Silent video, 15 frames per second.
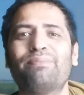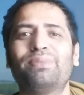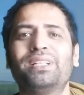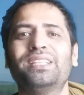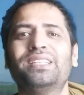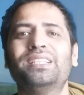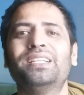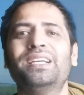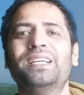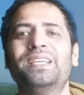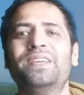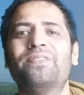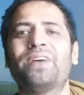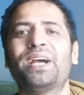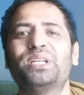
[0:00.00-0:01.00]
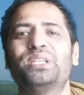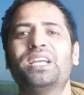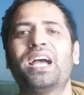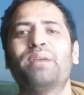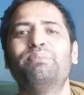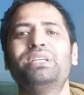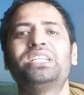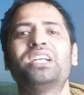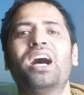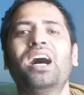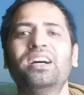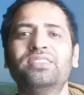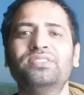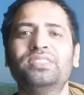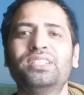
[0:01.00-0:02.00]
For example, if I say
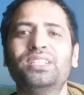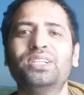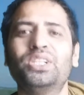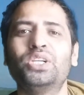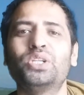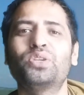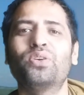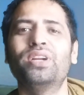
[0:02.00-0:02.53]
I miss her,